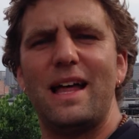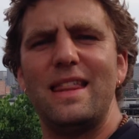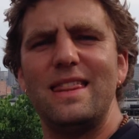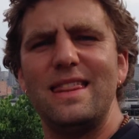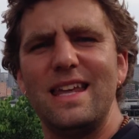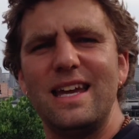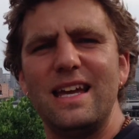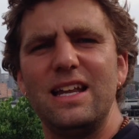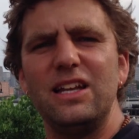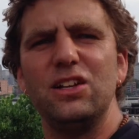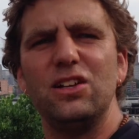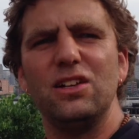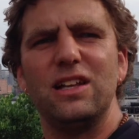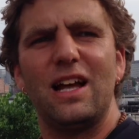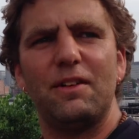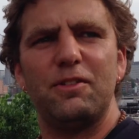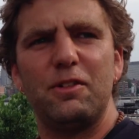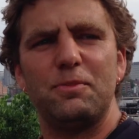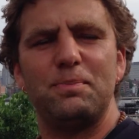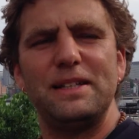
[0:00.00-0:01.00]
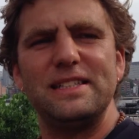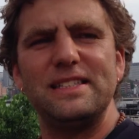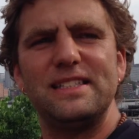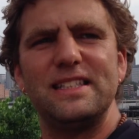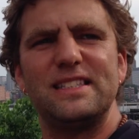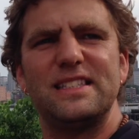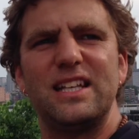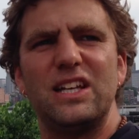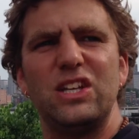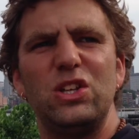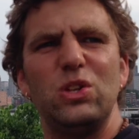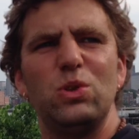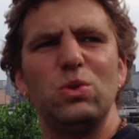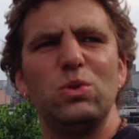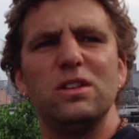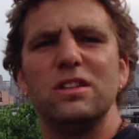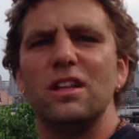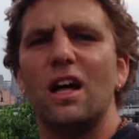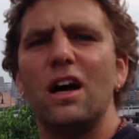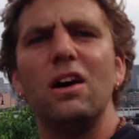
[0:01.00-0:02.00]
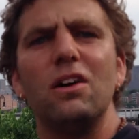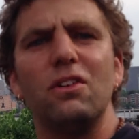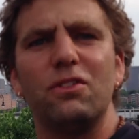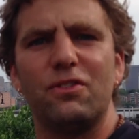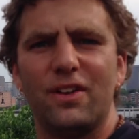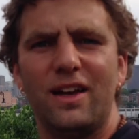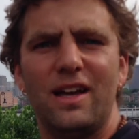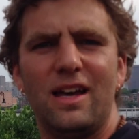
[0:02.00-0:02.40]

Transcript: and then you'll have a business that you love